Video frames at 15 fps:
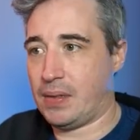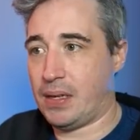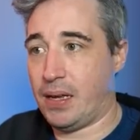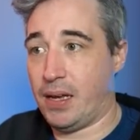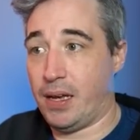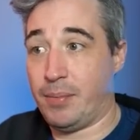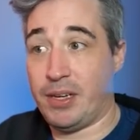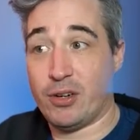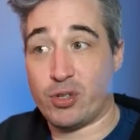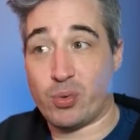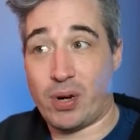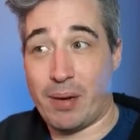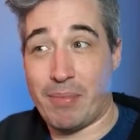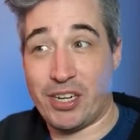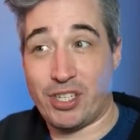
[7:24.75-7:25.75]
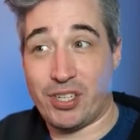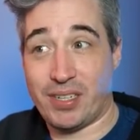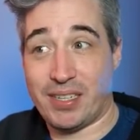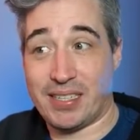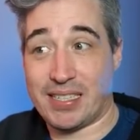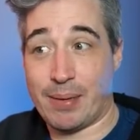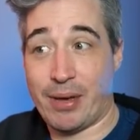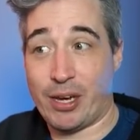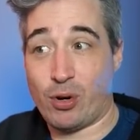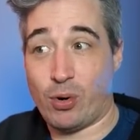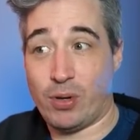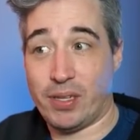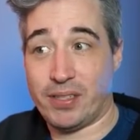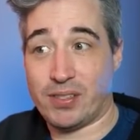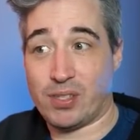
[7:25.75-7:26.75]
Um, here's where I mentioned the
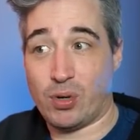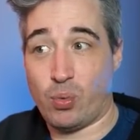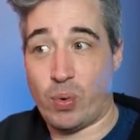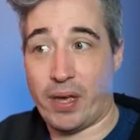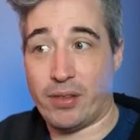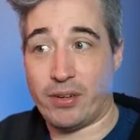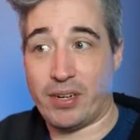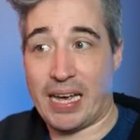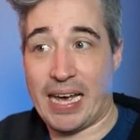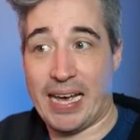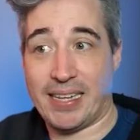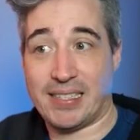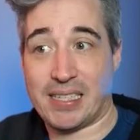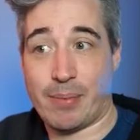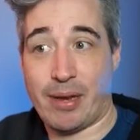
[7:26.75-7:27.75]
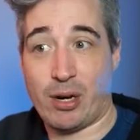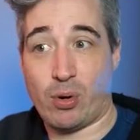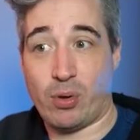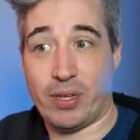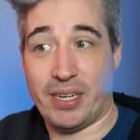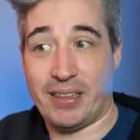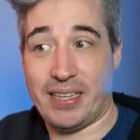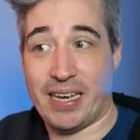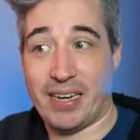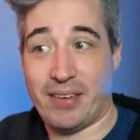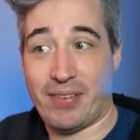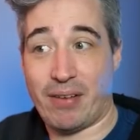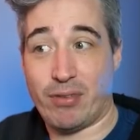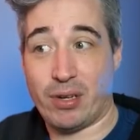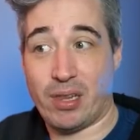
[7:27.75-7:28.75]
semicolon. So whether to add semicolon at the end
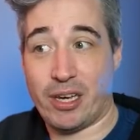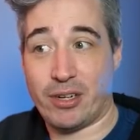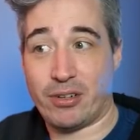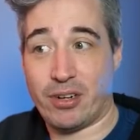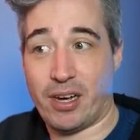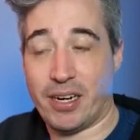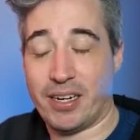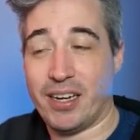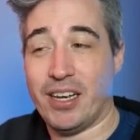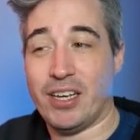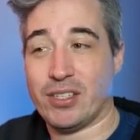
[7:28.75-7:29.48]
of every line or not.